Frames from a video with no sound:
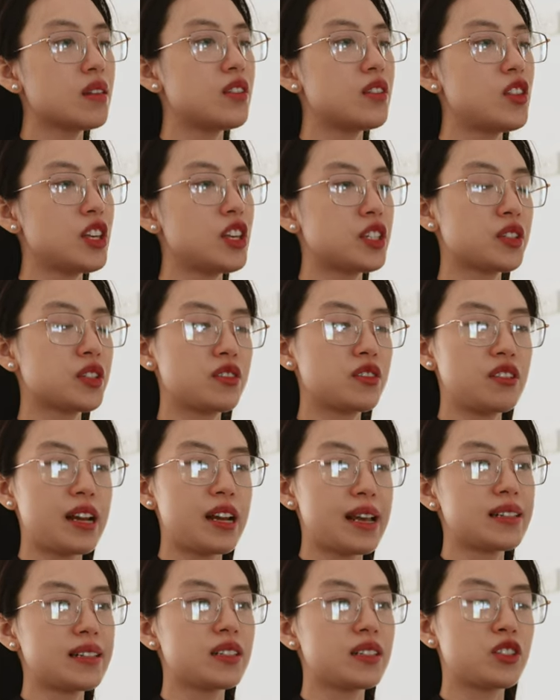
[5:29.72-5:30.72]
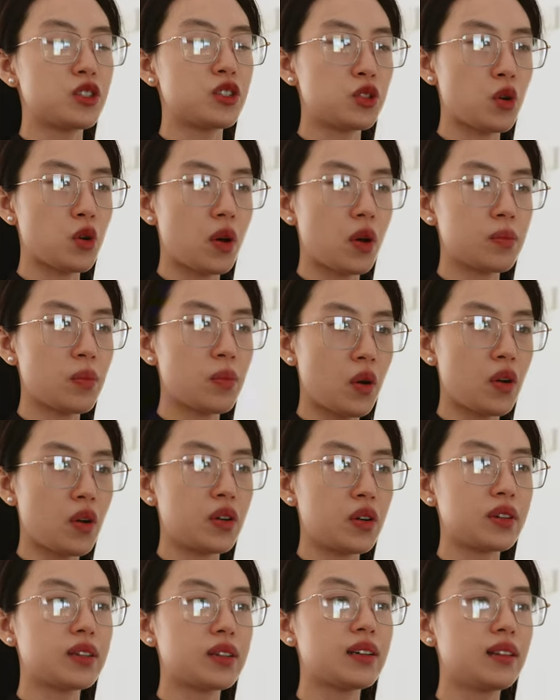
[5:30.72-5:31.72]
This creates a strong
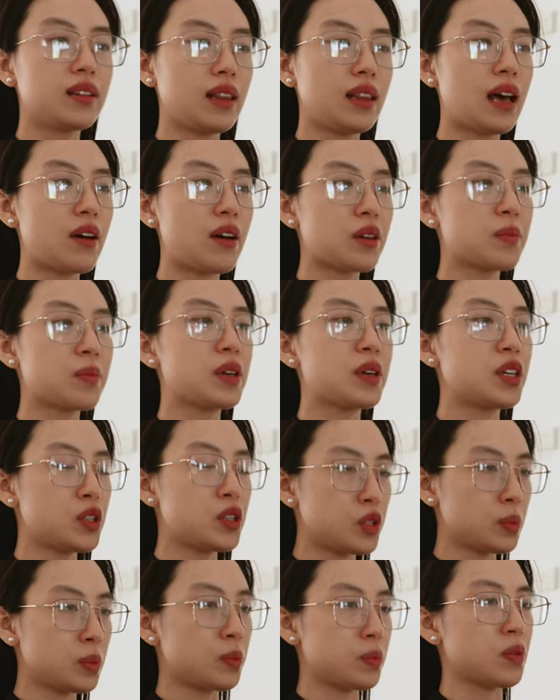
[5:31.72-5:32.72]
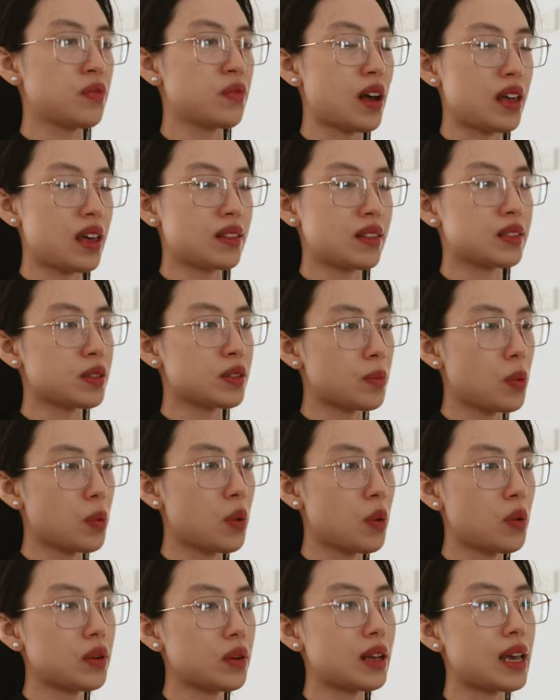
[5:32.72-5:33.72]
bond, allowing me to provide the
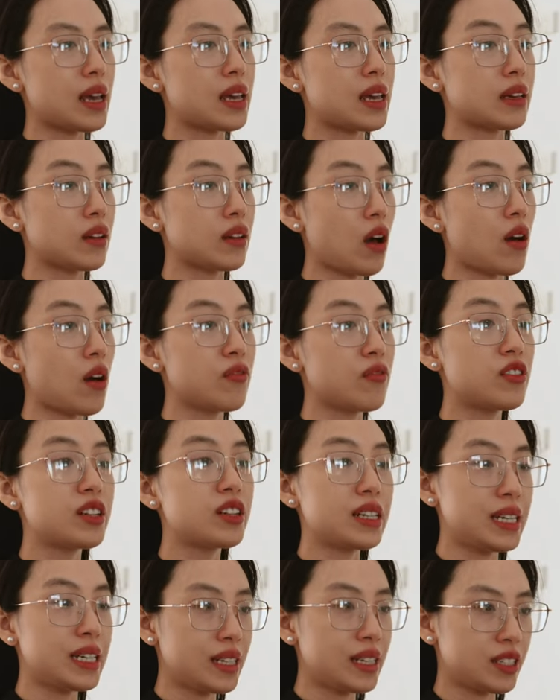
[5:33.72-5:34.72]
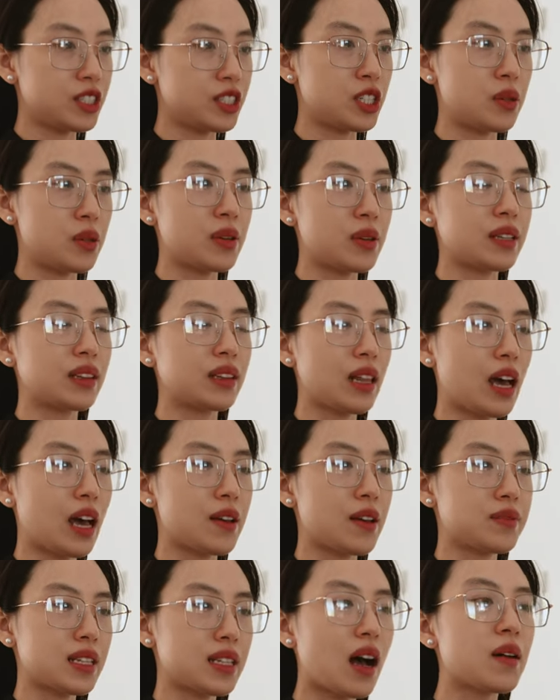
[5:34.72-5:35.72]
support and comfort needed during
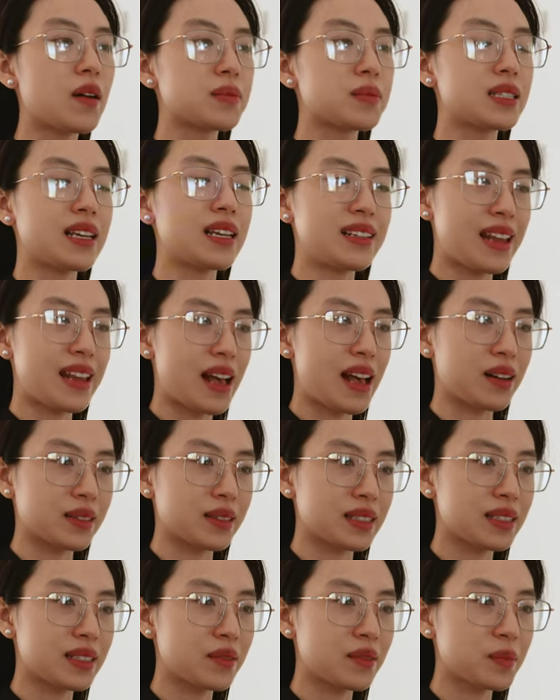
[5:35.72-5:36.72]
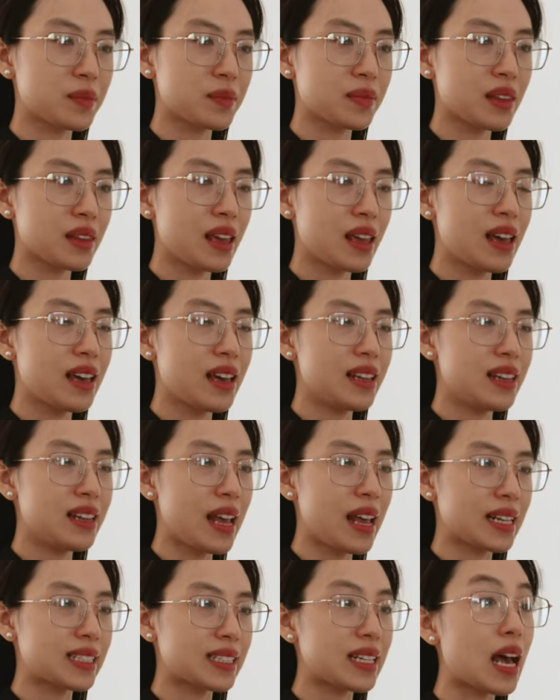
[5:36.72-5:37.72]
life's ups and downs.
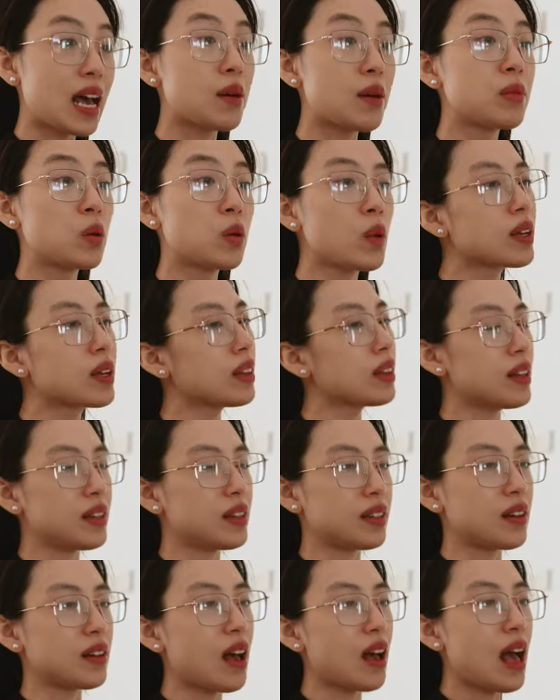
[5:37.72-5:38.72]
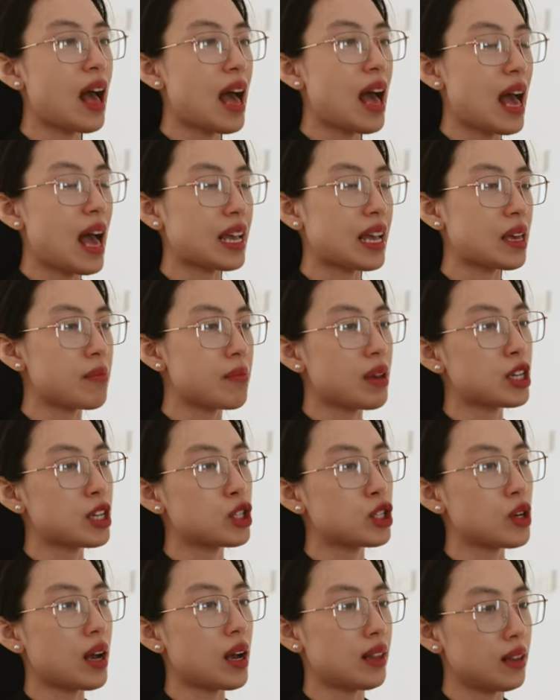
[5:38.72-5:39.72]
Next, I'm a quick learner. I can make
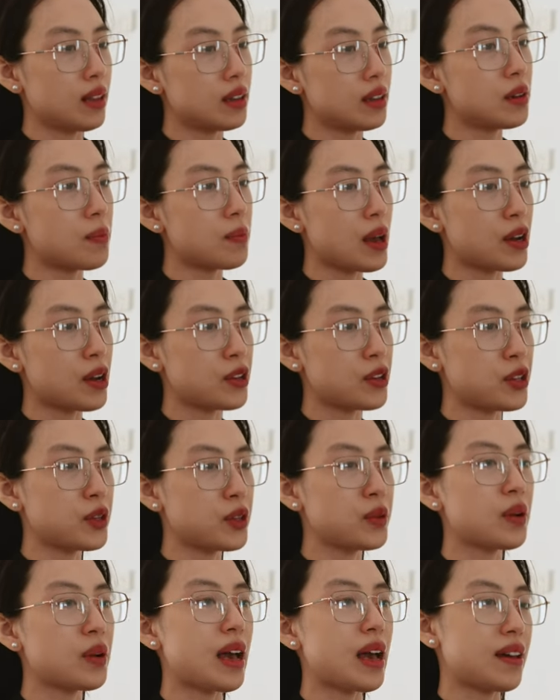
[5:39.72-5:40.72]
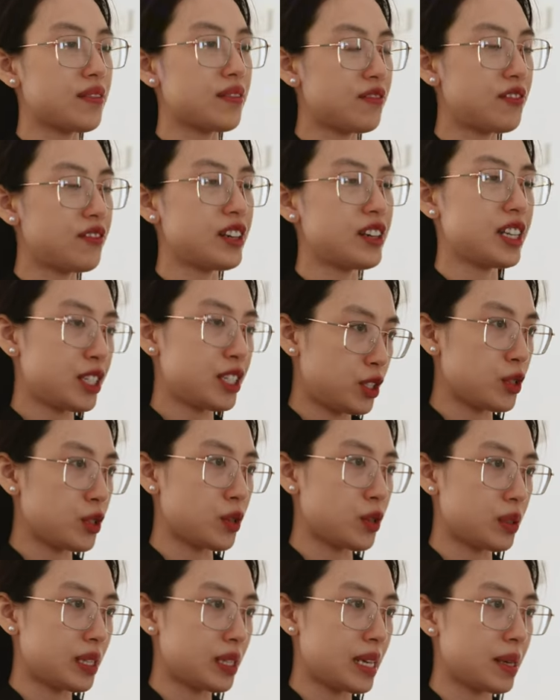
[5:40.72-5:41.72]
sure I learn about you and fit into
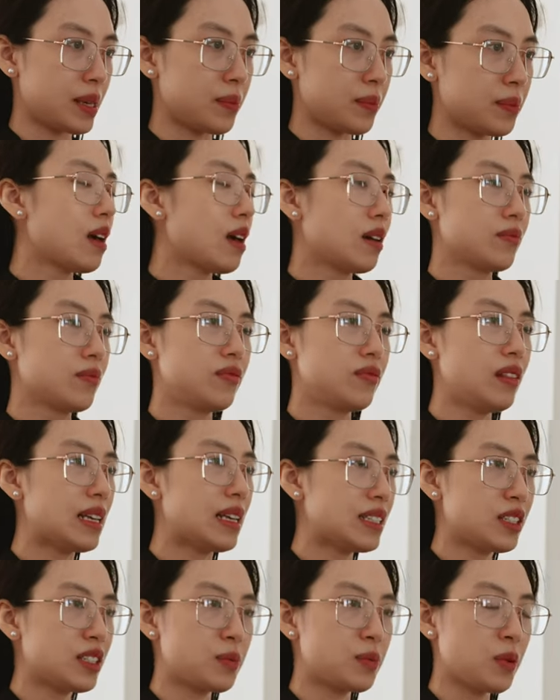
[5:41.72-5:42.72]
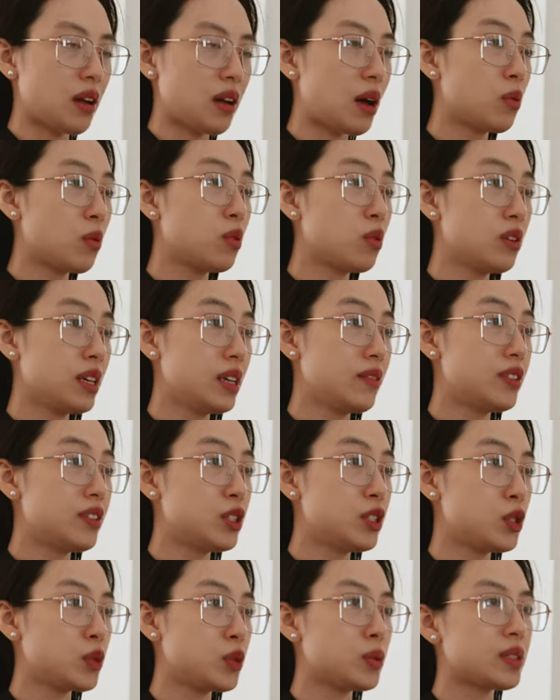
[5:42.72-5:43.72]
your team. I'm flexible. I will
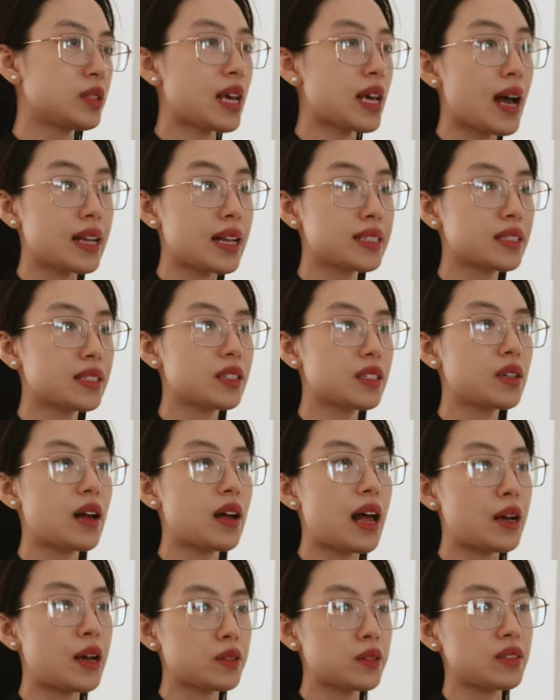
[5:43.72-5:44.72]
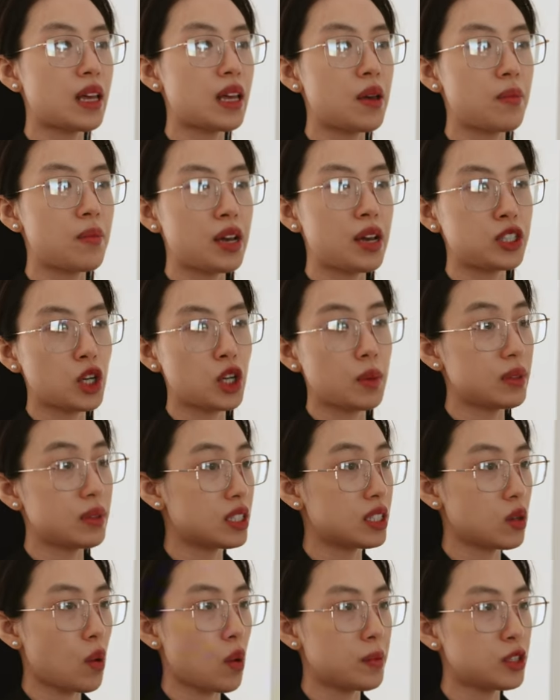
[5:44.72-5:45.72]
even do tasks outside my job
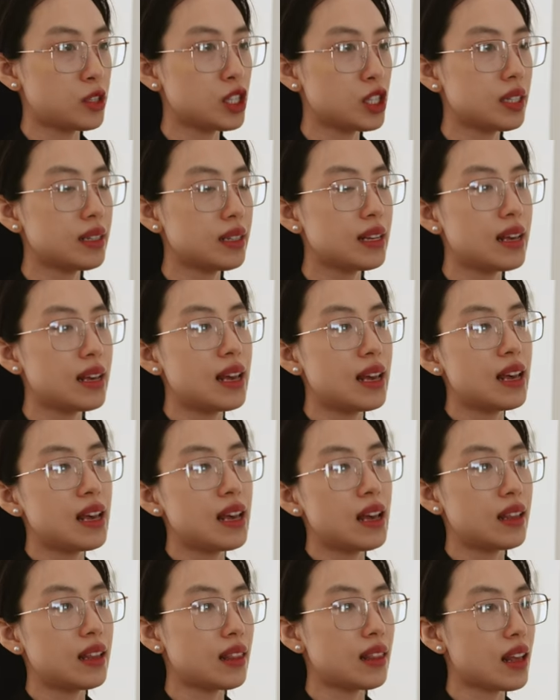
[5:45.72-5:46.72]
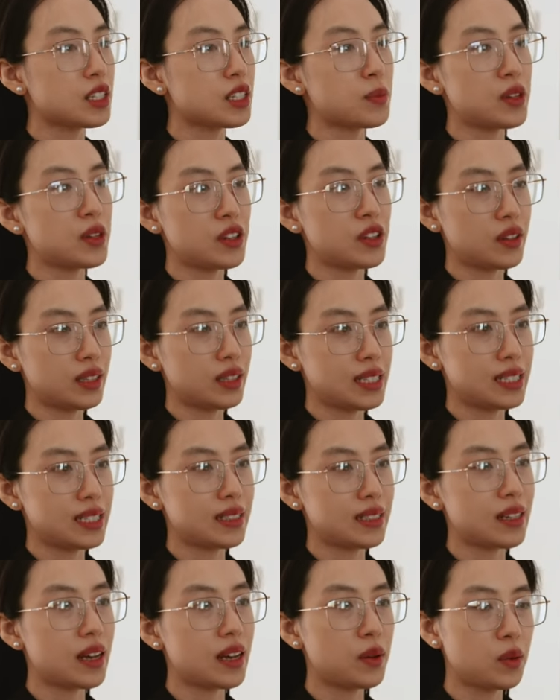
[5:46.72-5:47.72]
description. And last but not
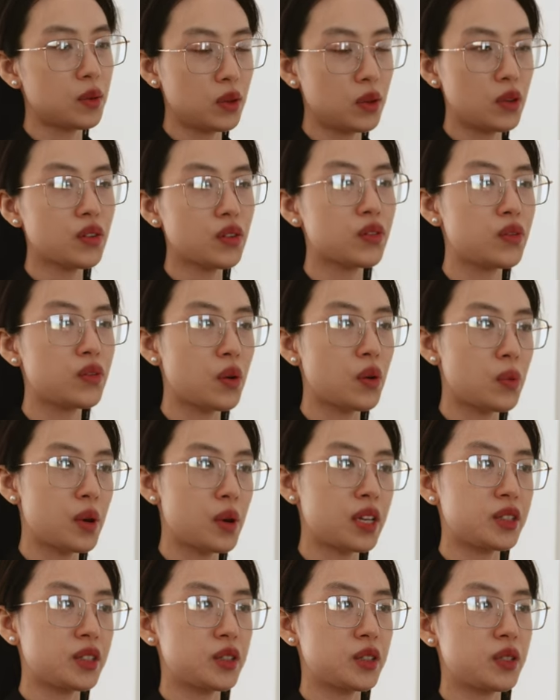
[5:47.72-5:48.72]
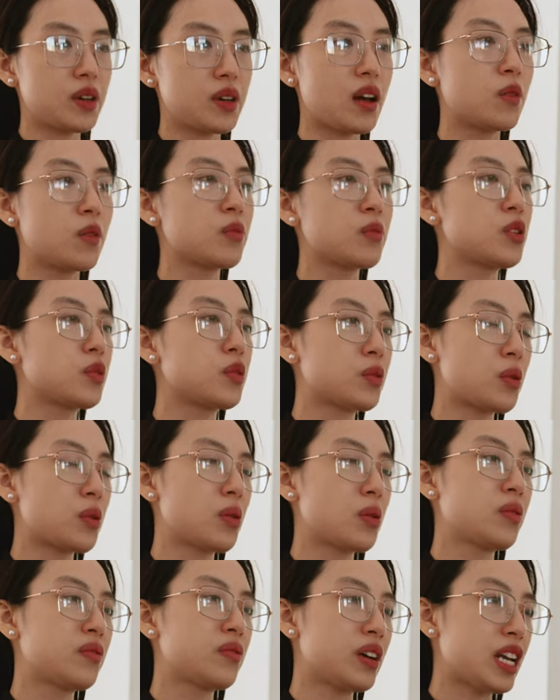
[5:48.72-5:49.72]
least, I will look for ways to help you
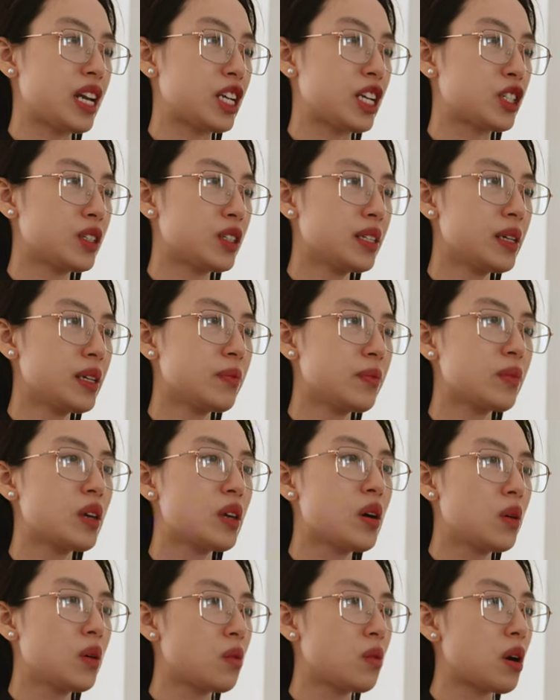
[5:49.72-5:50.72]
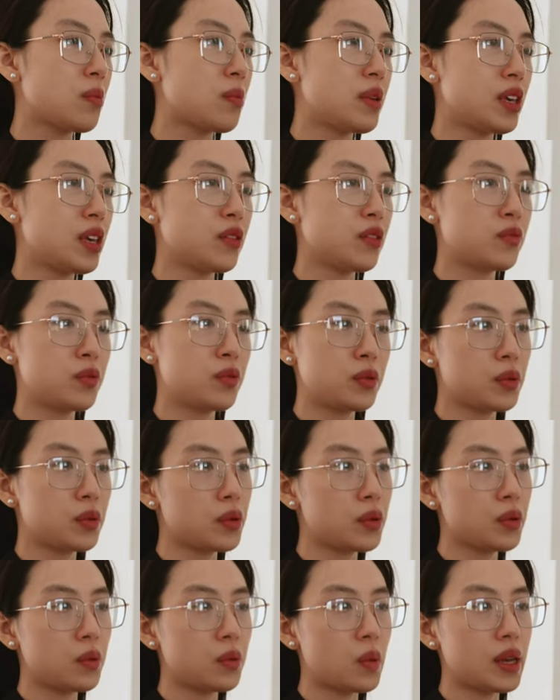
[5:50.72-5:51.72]
grow financially while being
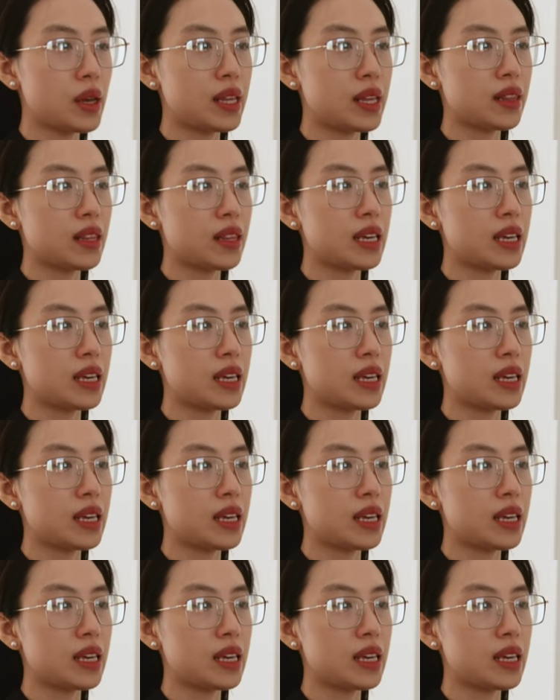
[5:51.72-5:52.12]
frugal with